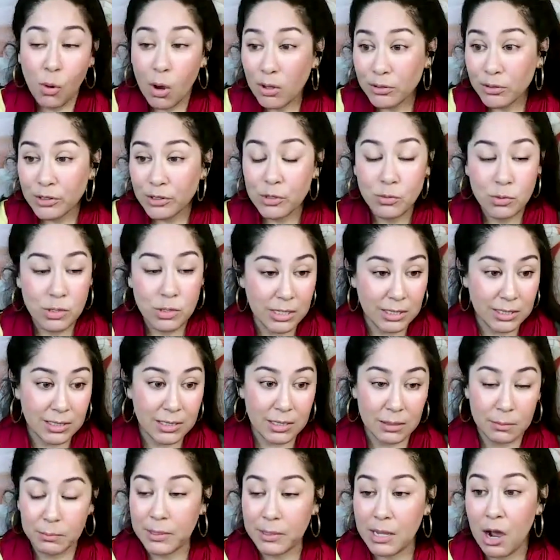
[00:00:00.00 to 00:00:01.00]
also need
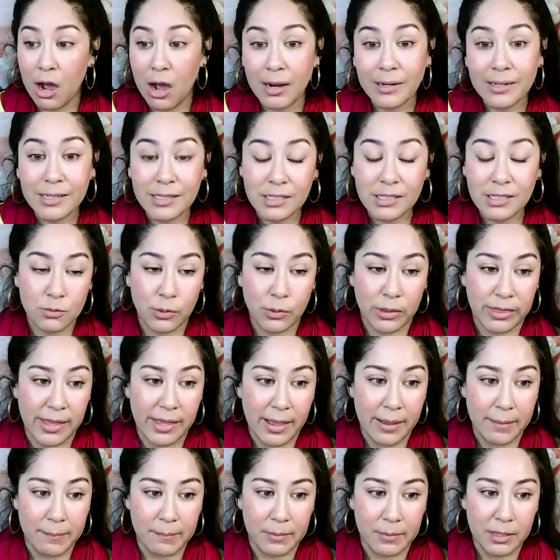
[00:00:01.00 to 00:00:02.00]
to be honest with
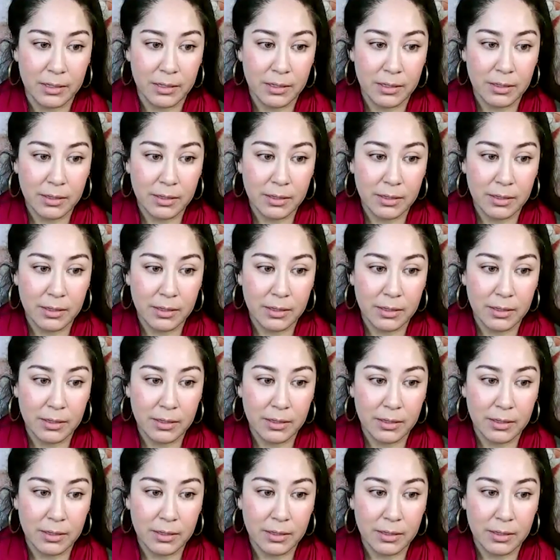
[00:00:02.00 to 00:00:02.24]
them